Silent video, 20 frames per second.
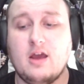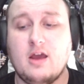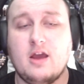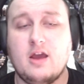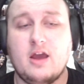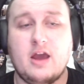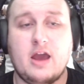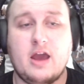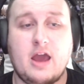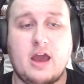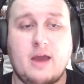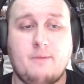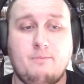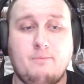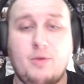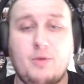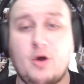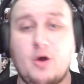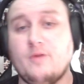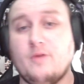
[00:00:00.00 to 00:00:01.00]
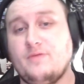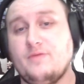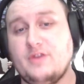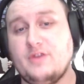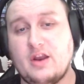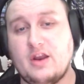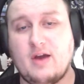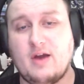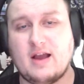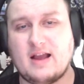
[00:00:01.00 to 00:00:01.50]
But, you
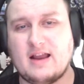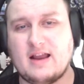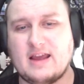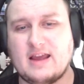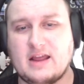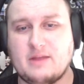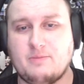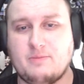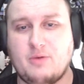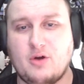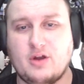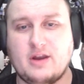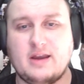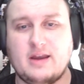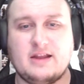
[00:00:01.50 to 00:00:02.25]
know, I kind of get the point.